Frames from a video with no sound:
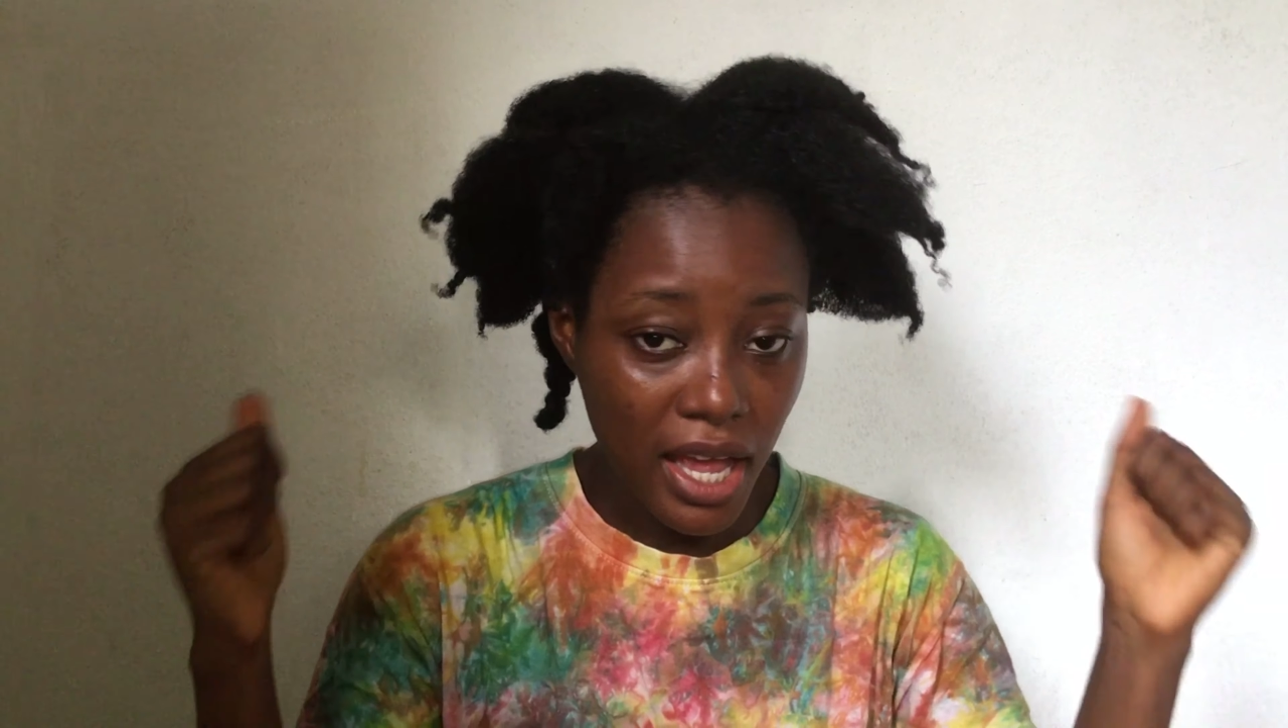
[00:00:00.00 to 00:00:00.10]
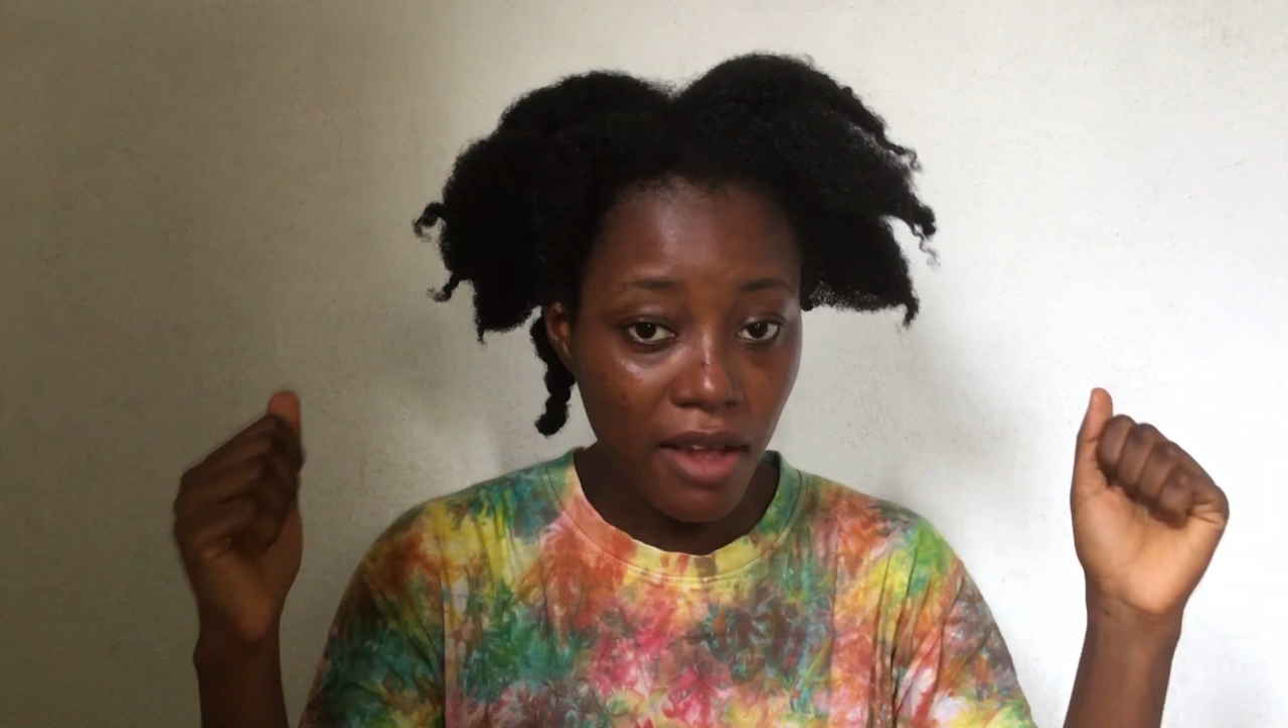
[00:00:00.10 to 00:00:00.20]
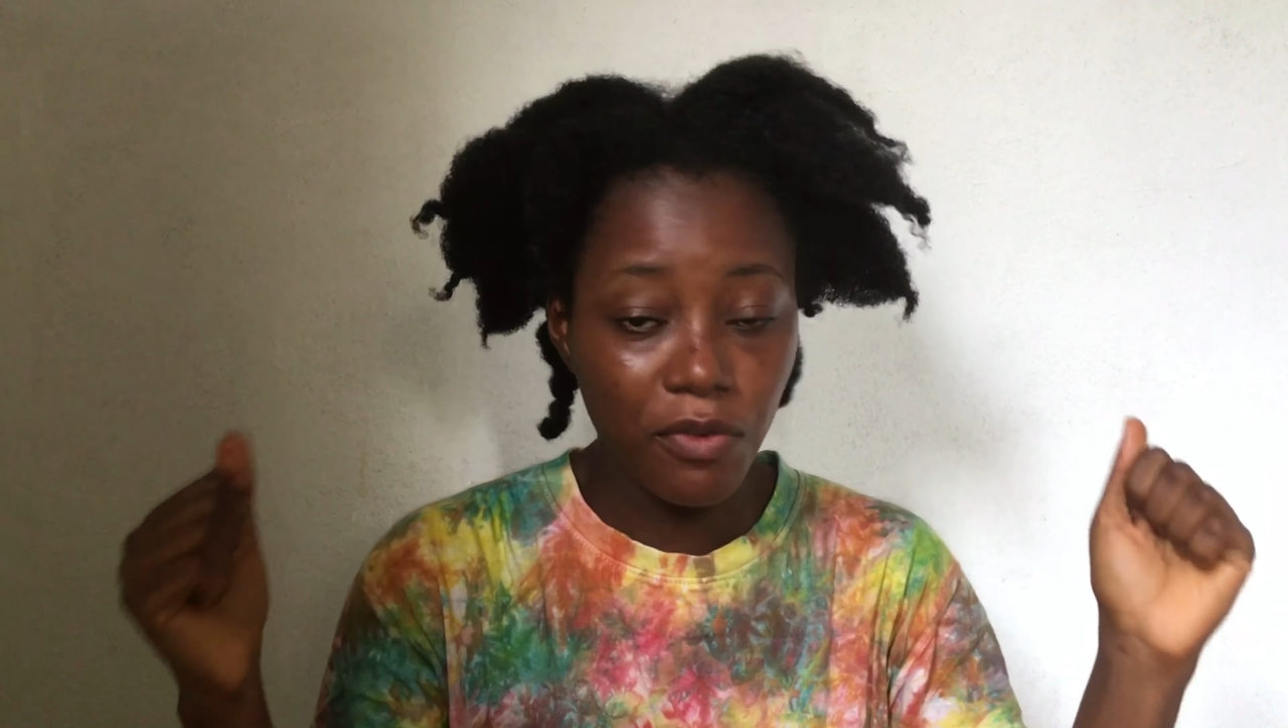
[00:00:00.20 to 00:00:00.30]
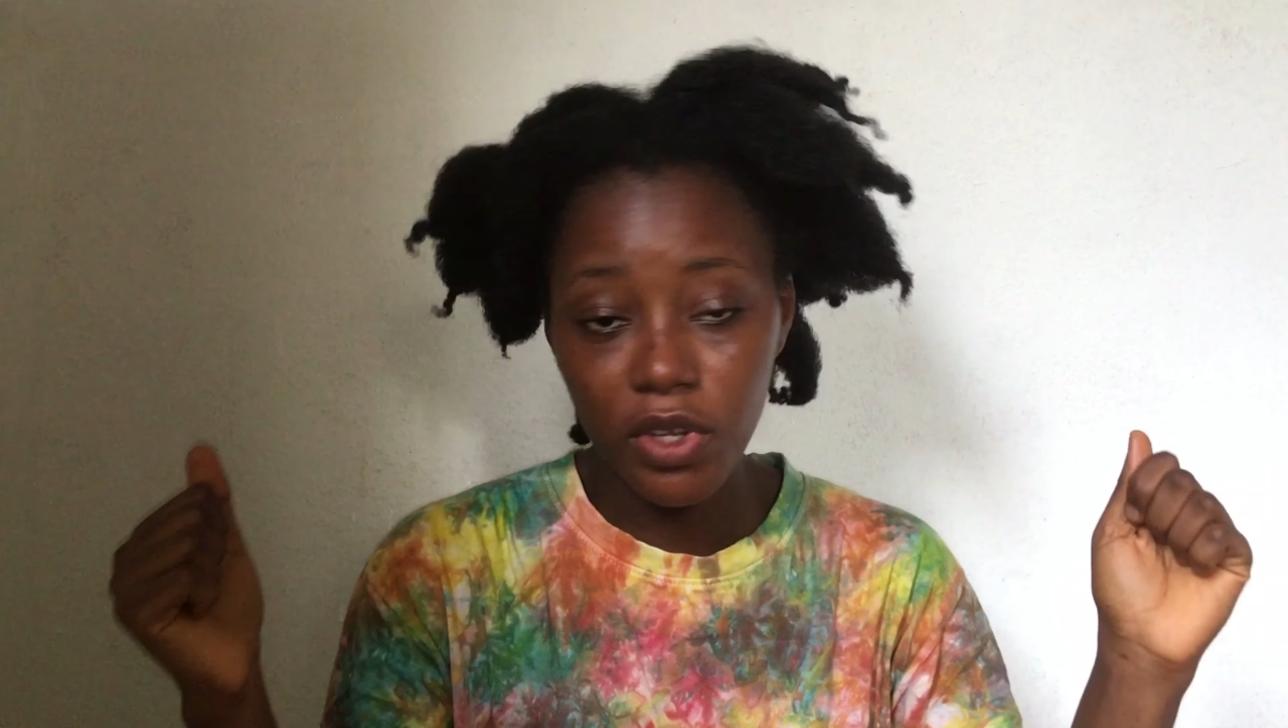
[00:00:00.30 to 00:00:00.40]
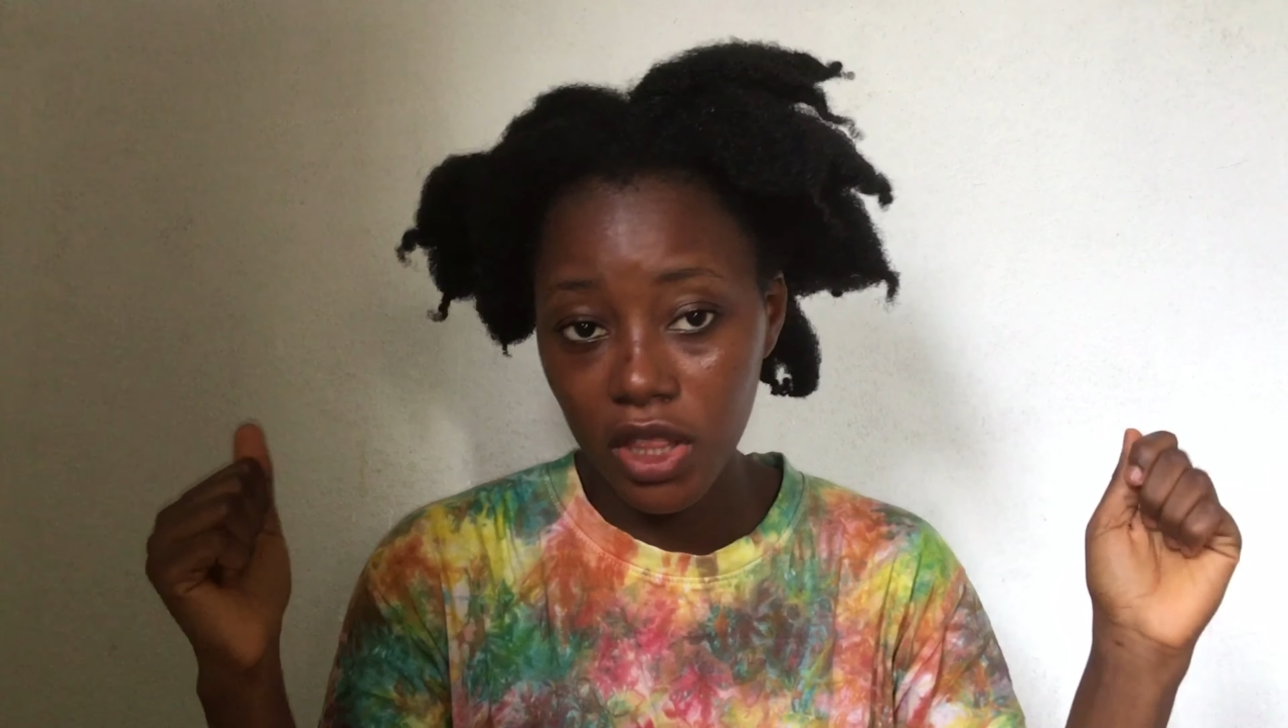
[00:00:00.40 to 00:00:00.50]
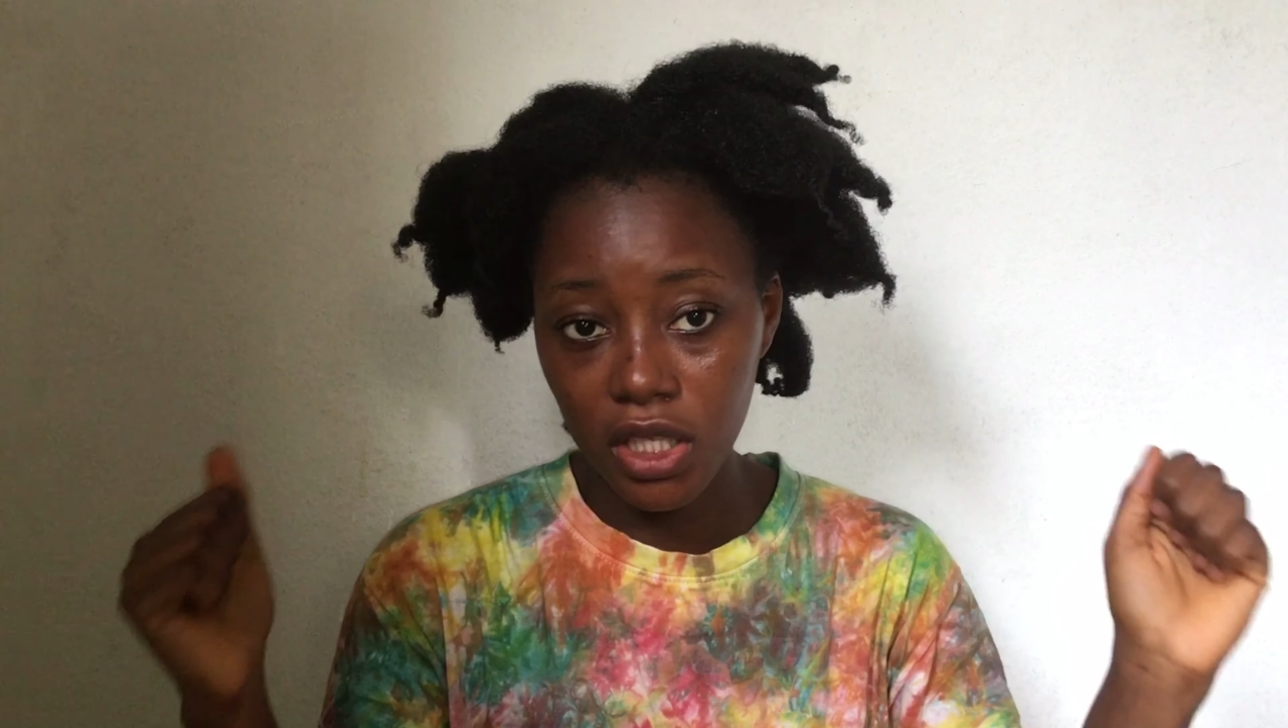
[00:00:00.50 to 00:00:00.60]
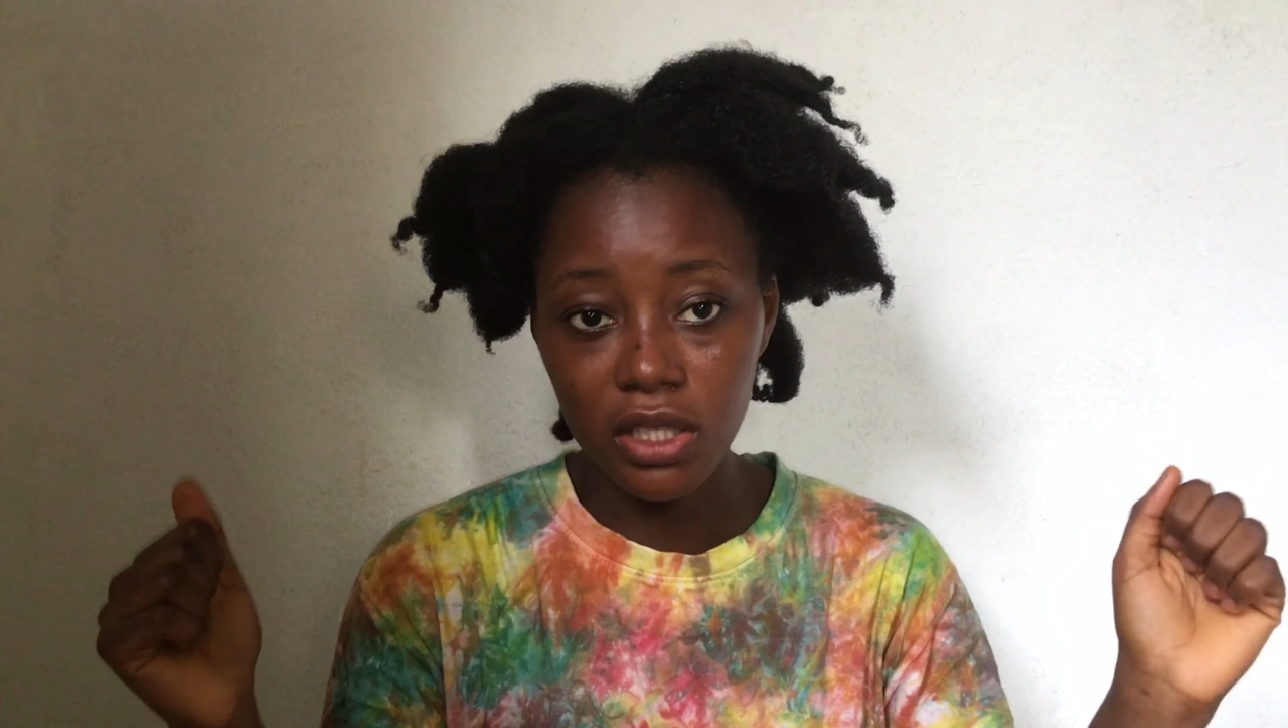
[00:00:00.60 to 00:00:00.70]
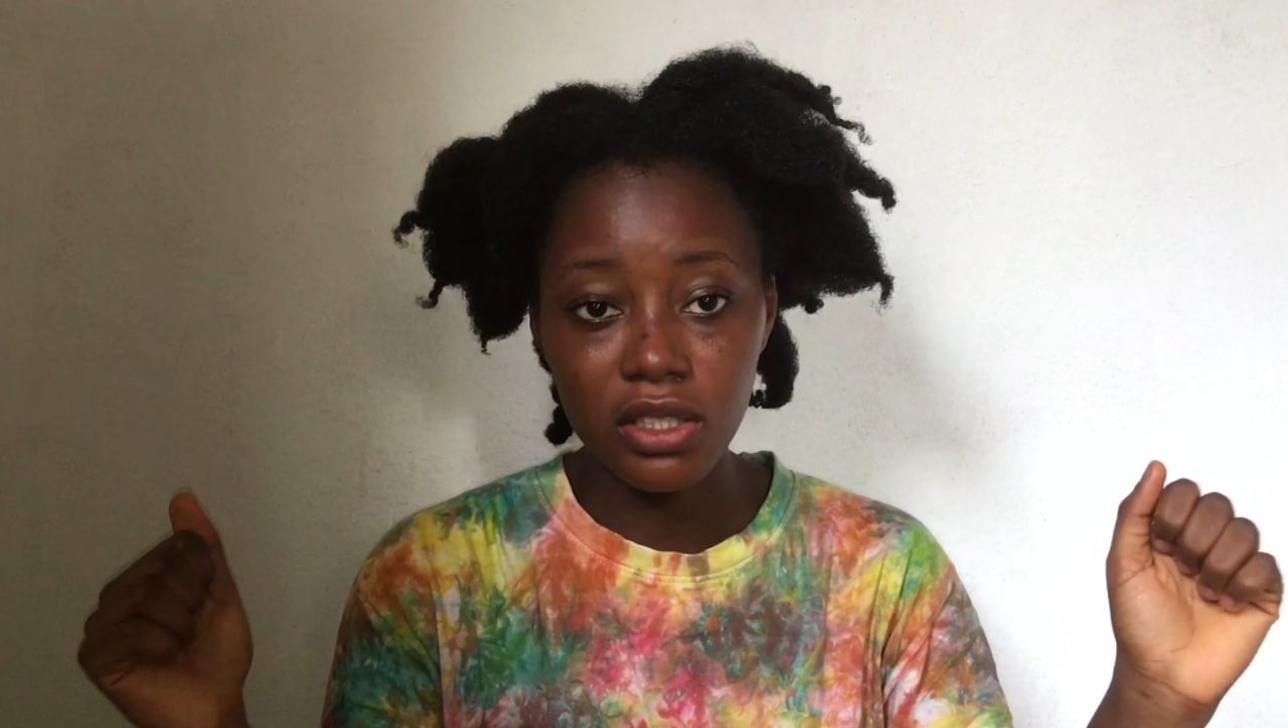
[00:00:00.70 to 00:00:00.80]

everything.